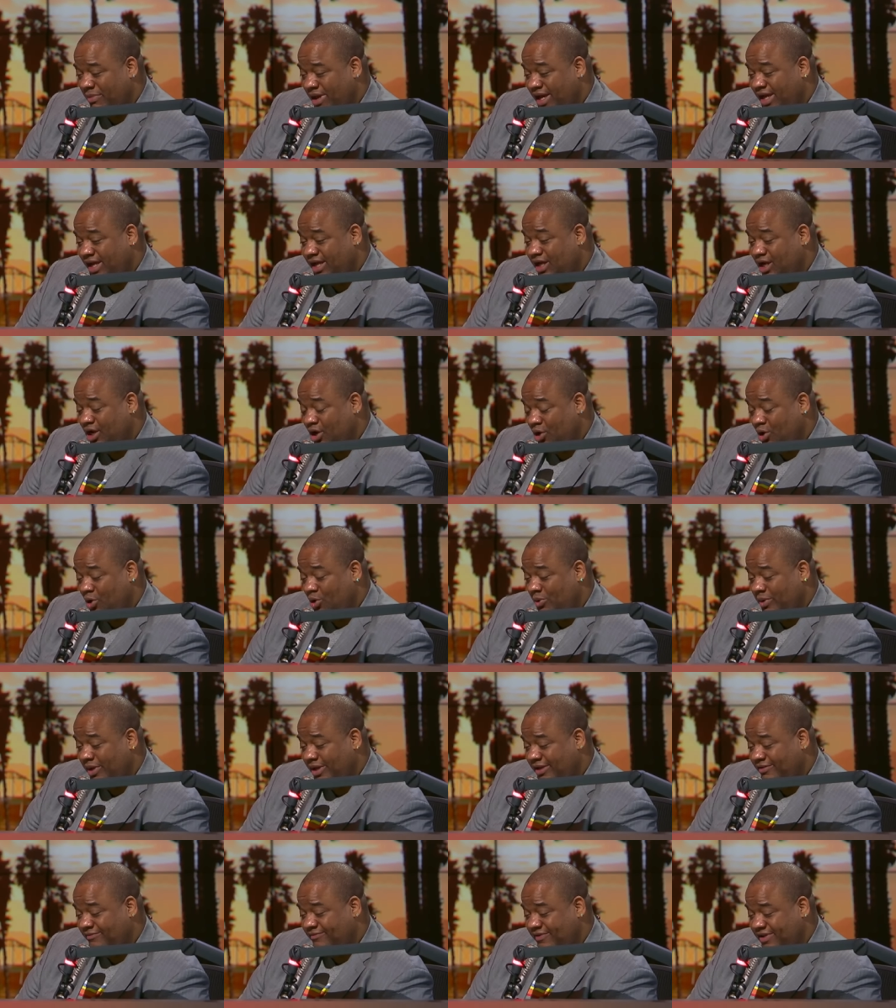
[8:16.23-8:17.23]
may go
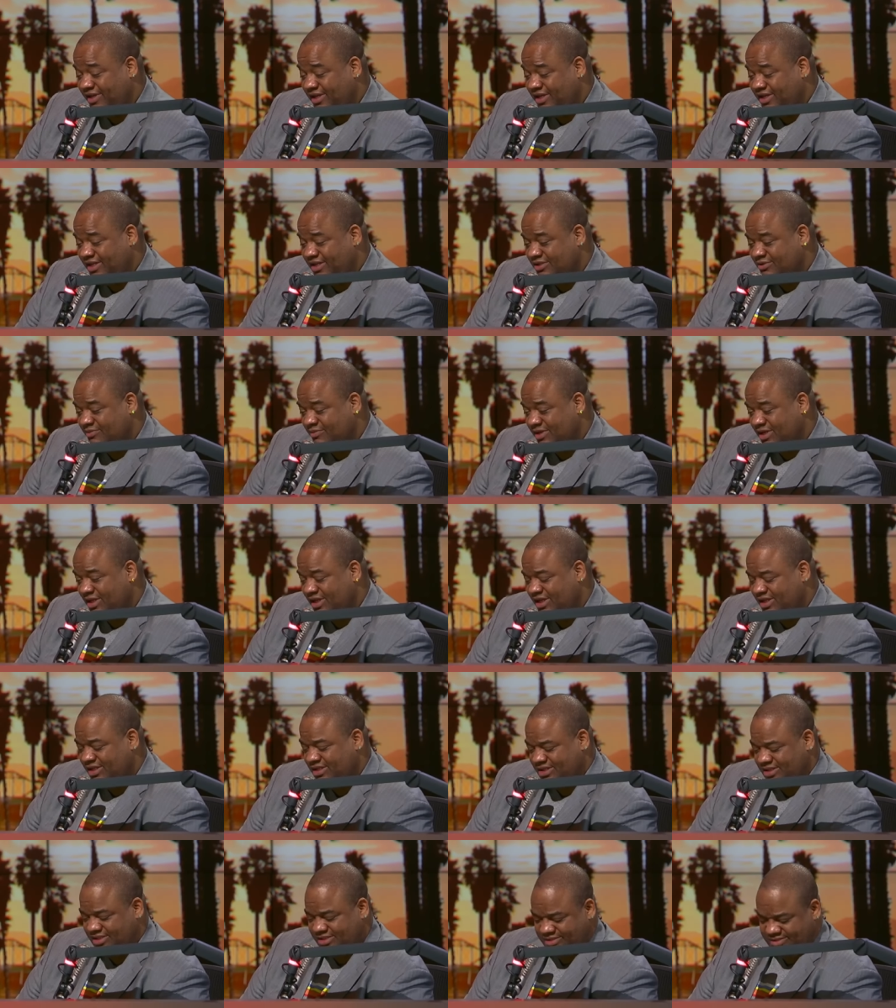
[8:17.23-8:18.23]
if he is
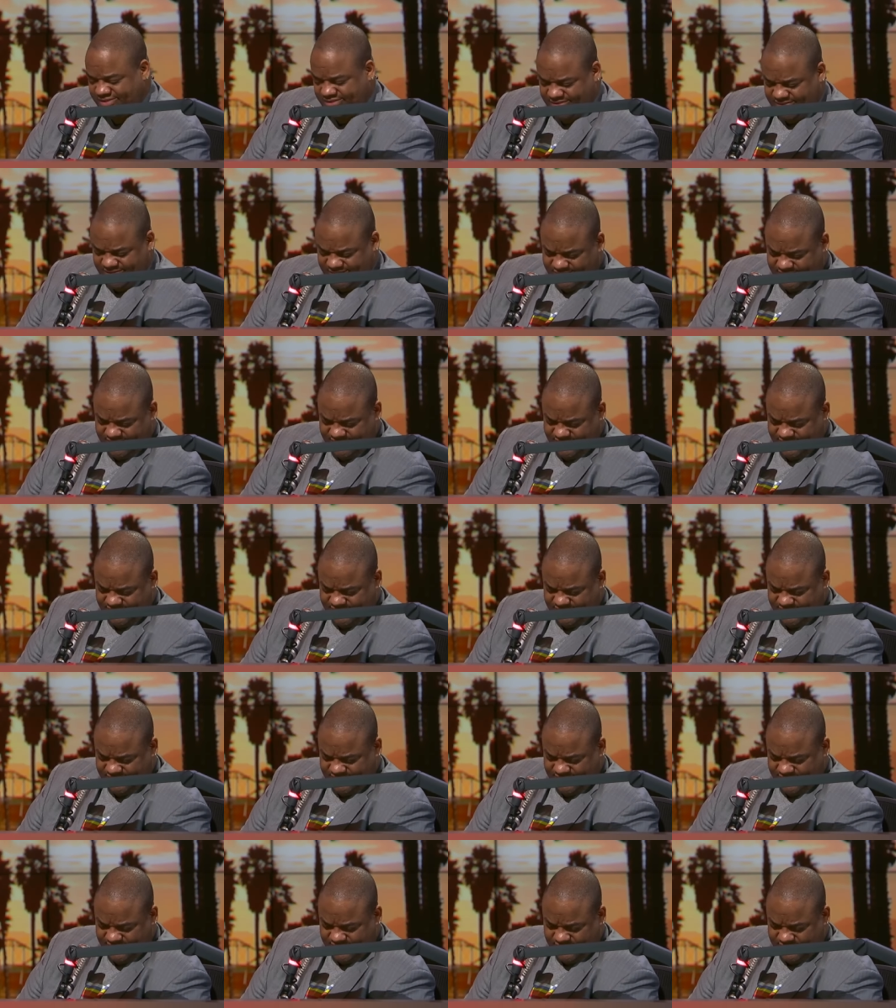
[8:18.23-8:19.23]
released?
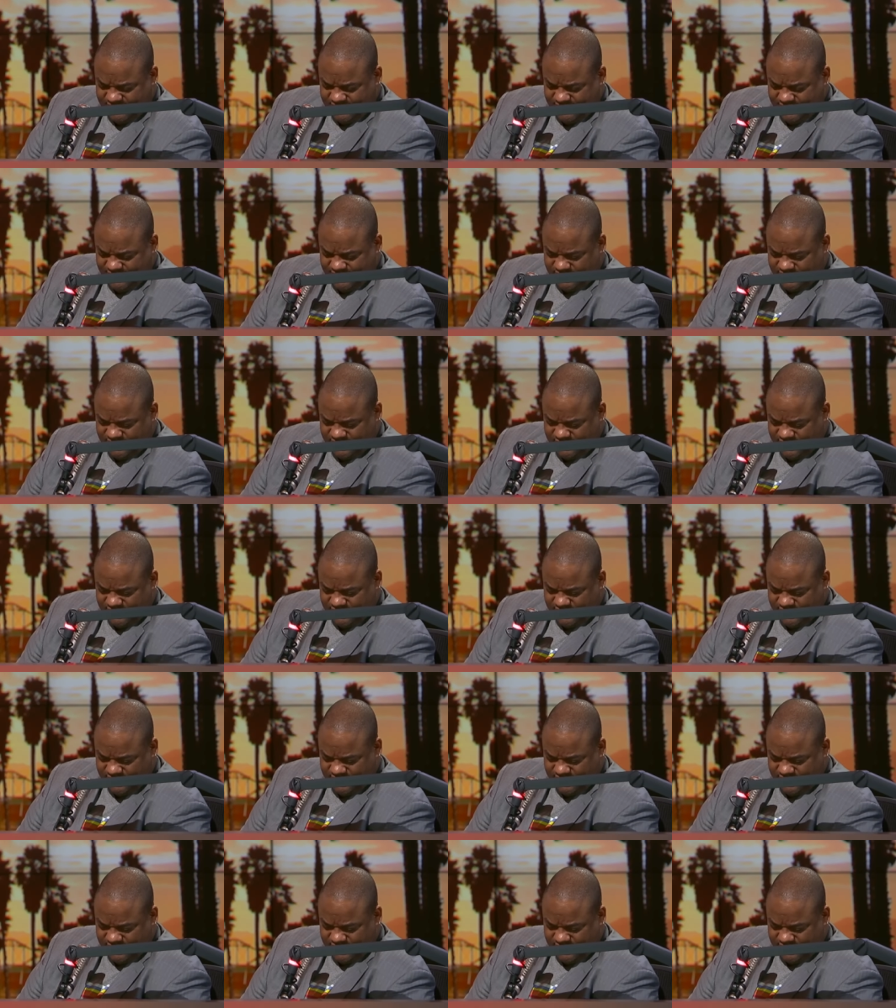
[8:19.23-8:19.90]
Oh, if he's released,